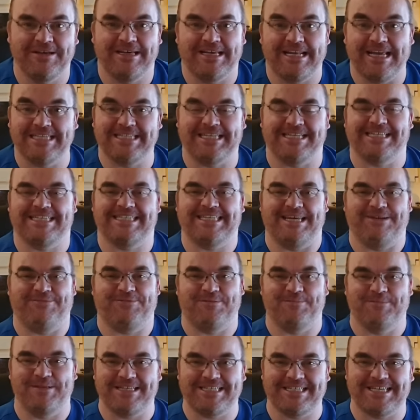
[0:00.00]
As you can see
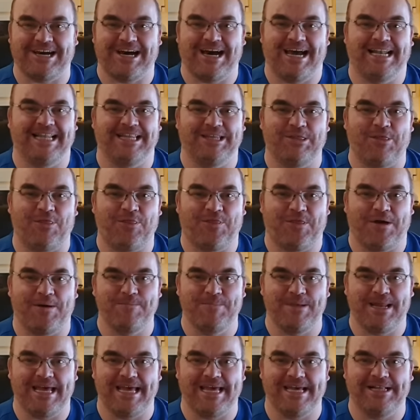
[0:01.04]
from the title and the
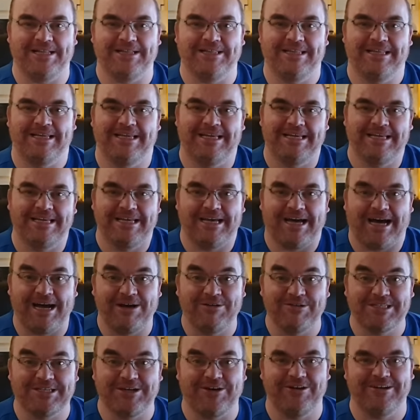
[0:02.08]
thumbnail, I
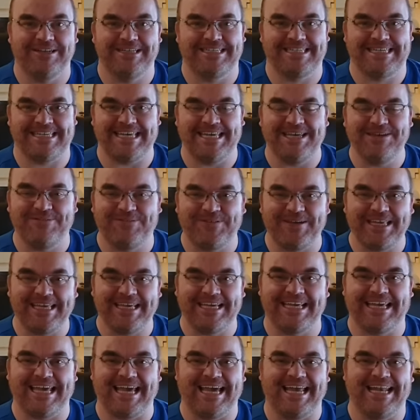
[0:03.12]
was on TV
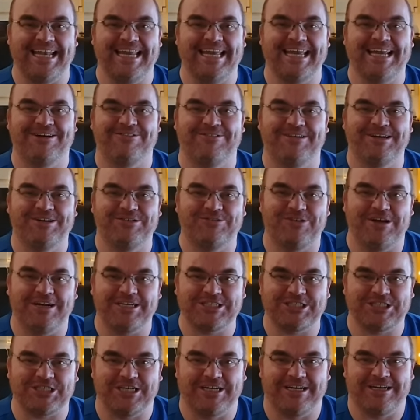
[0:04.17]
again here in
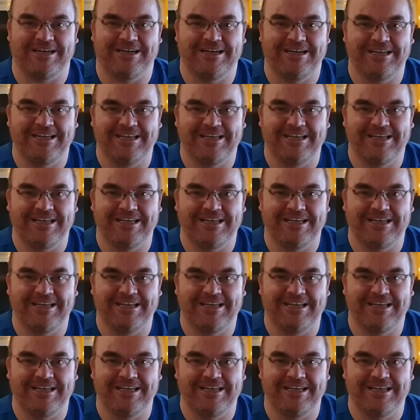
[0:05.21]
Russia.